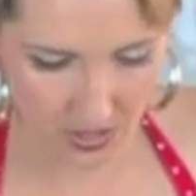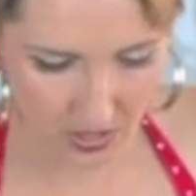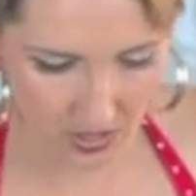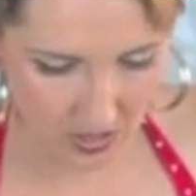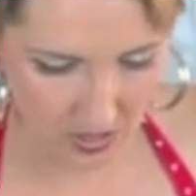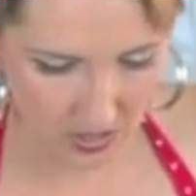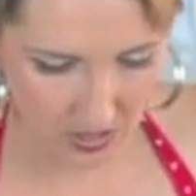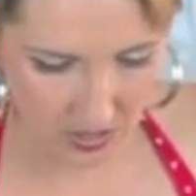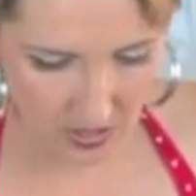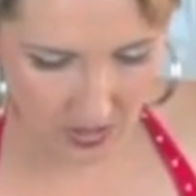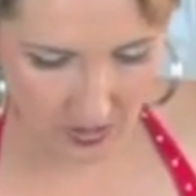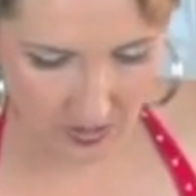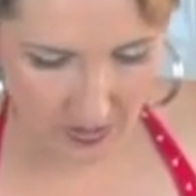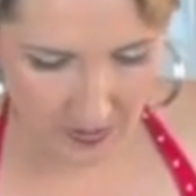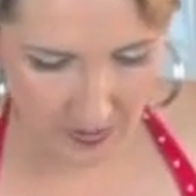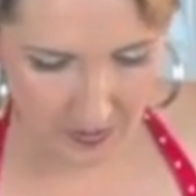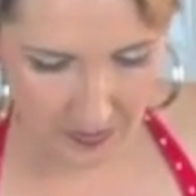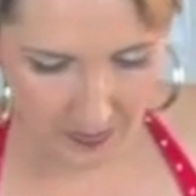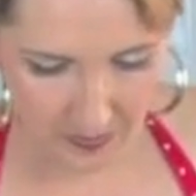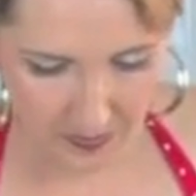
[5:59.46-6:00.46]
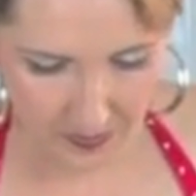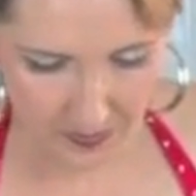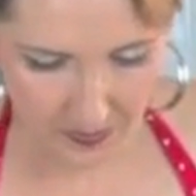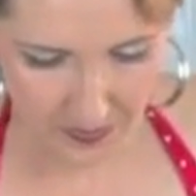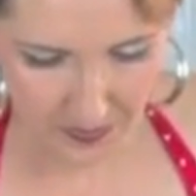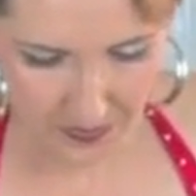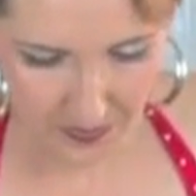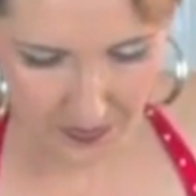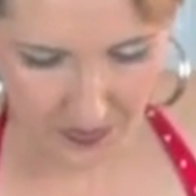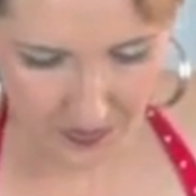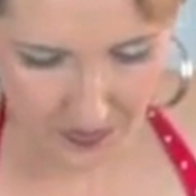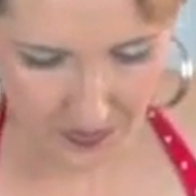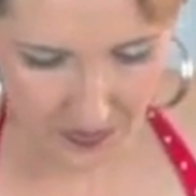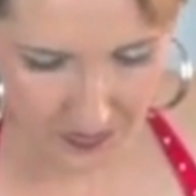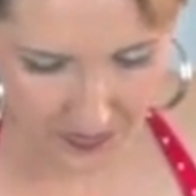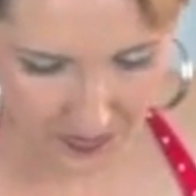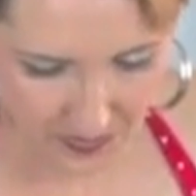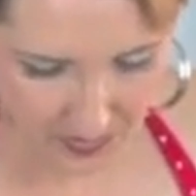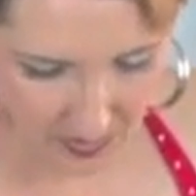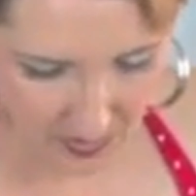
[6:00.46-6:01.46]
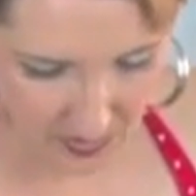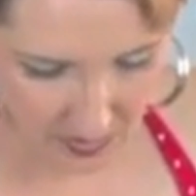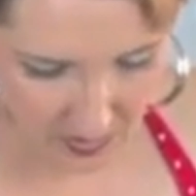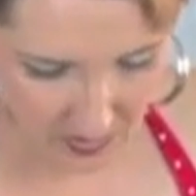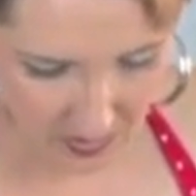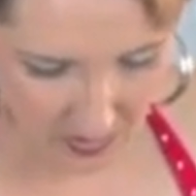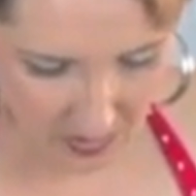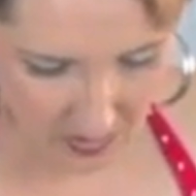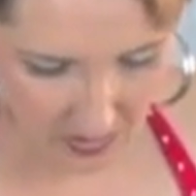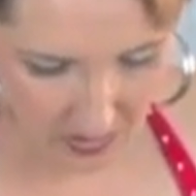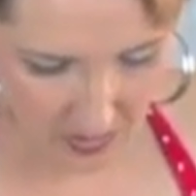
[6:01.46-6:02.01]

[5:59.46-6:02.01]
No one is speaking in this clip.